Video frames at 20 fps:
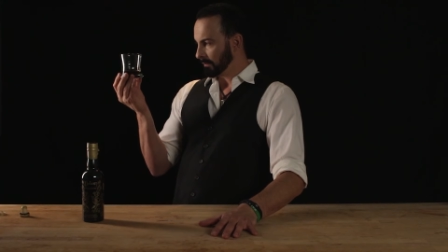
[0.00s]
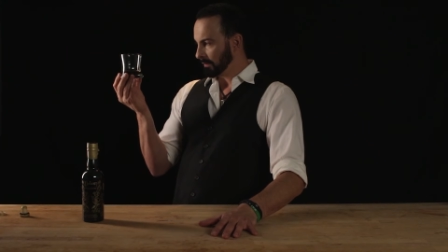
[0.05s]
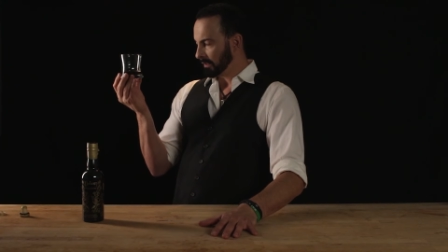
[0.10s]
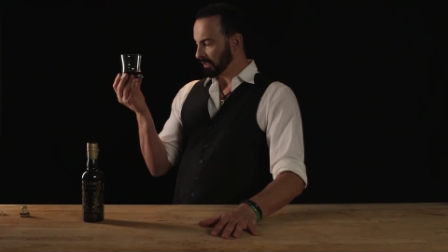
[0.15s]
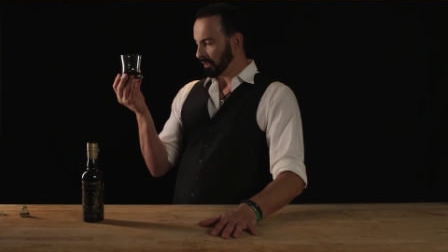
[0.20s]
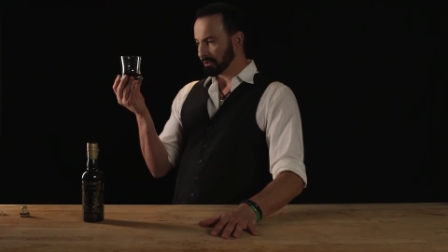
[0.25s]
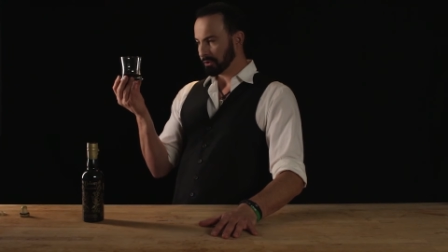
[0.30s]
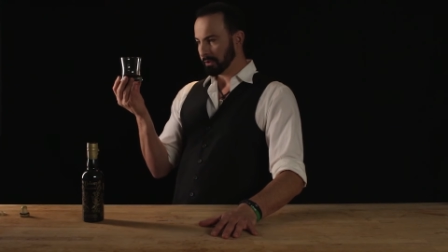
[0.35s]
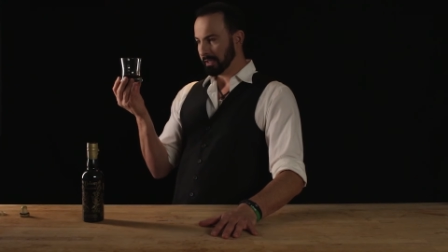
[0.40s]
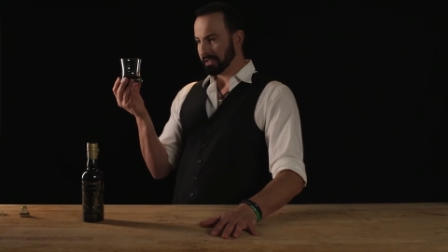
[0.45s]
It
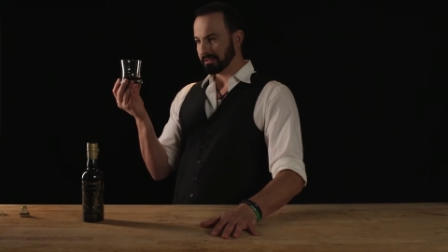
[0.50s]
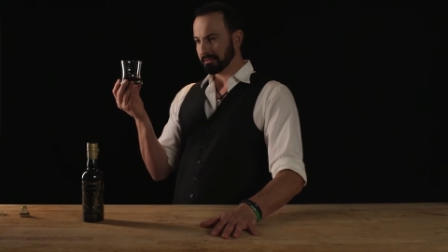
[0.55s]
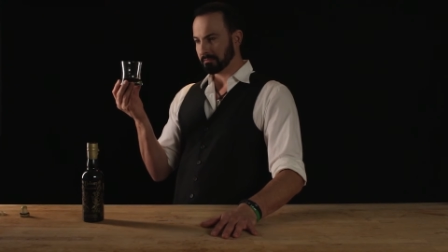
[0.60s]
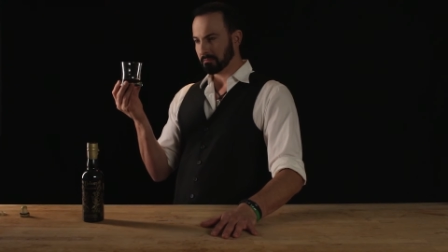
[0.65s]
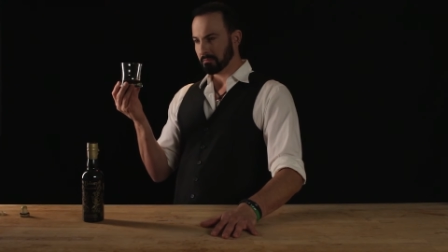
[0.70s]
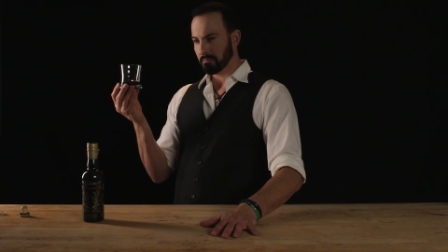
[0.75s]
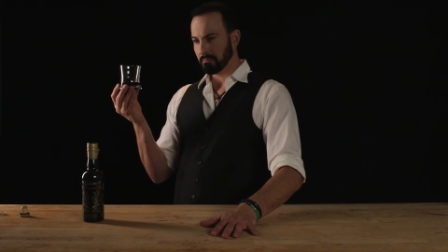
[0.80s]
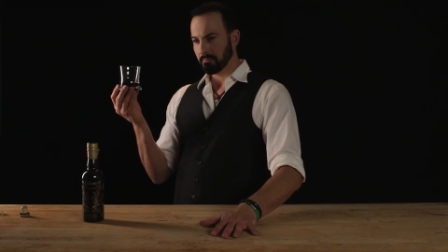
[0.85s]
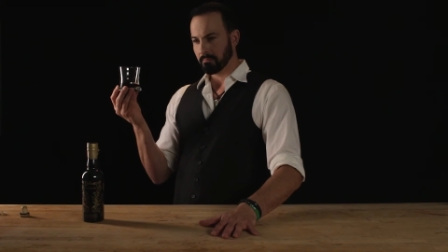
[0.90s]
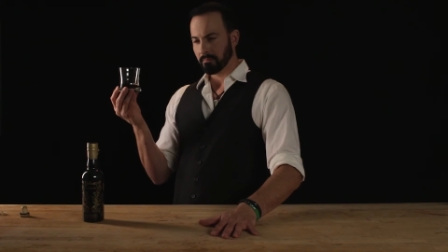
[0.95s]
also has
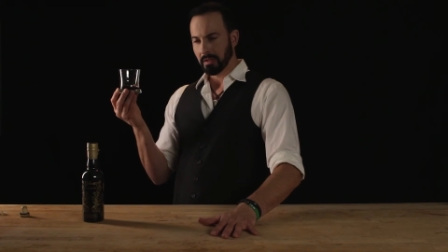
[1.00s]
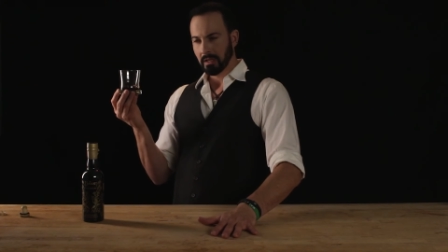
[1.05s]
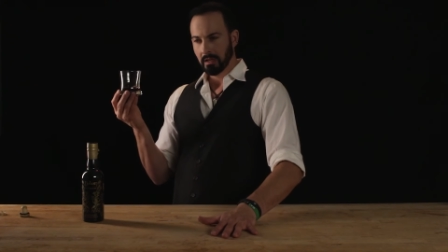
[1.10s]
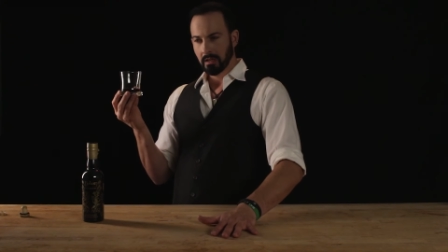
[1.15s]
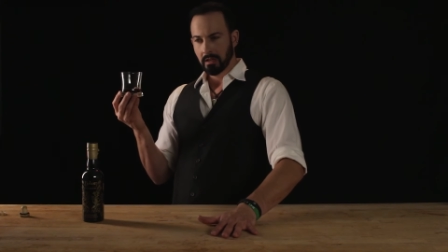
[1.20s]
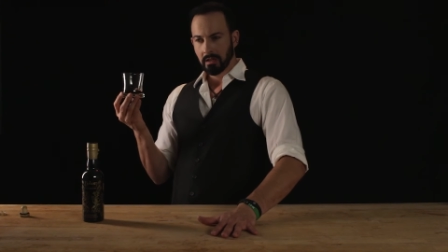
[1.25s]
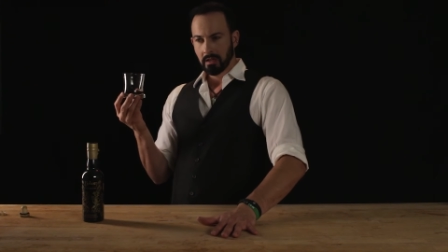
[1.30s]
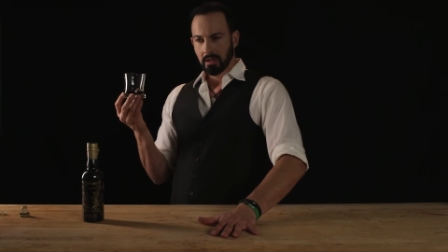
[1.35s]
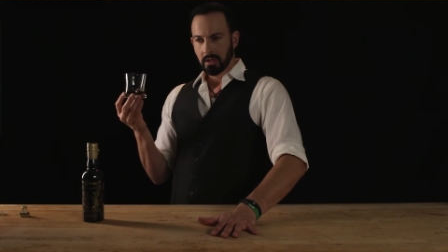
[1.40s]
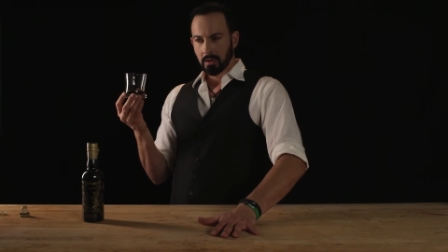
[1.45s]

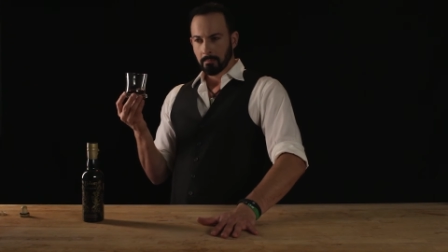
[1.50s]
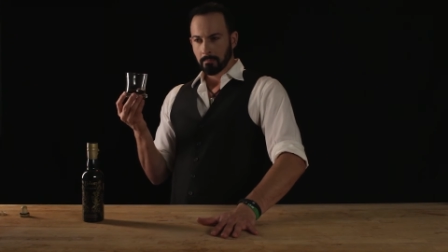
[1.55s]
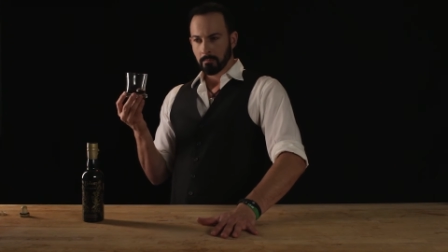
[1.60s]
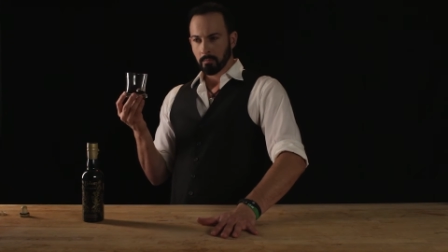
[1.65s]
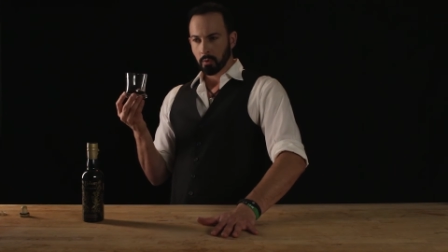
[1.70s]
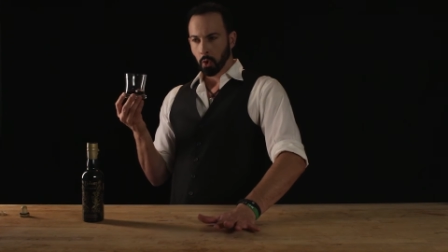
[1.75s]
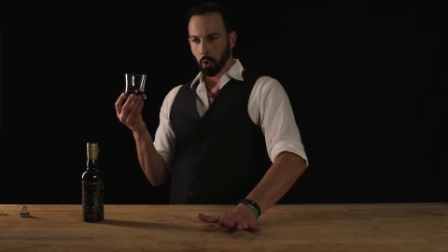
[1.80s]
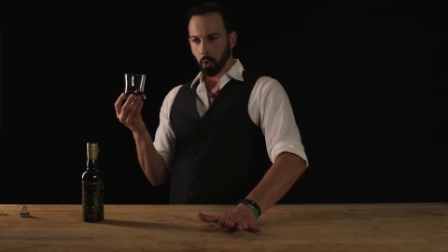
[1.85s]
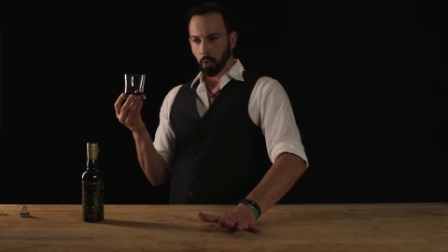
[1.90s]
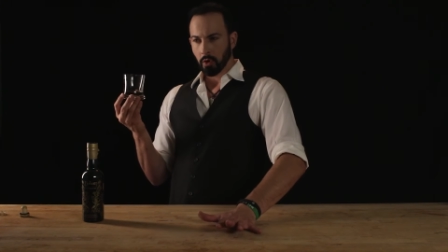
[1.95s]

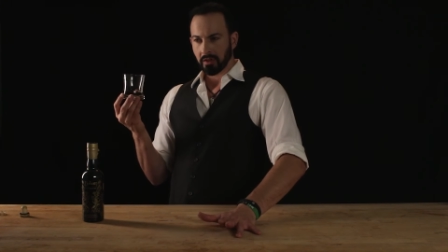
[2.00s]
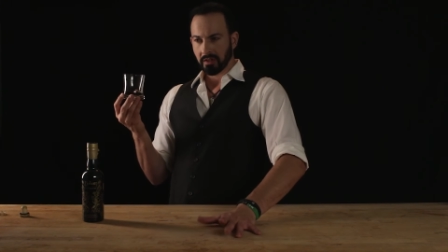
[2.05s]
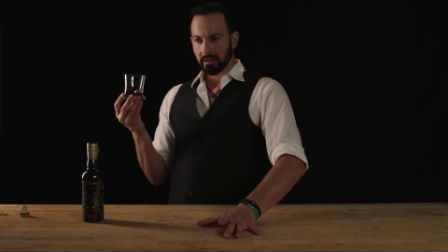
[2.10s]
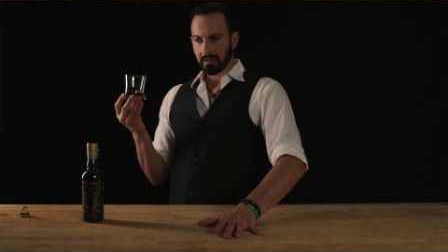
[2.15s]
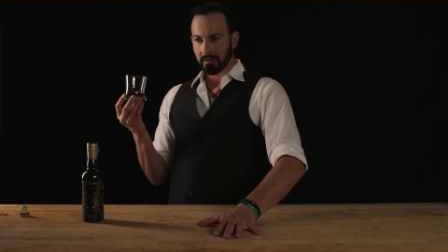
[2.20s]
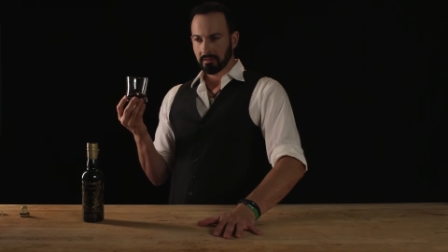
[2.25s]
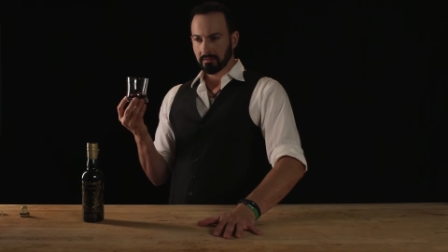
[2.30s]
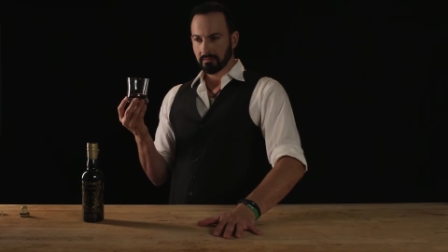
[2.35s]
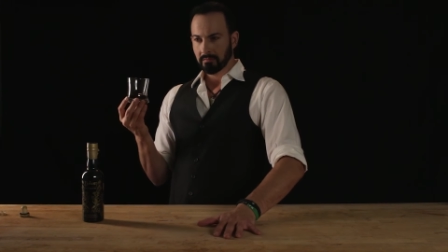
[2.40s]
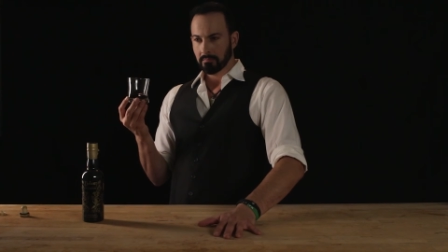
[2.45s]
cork,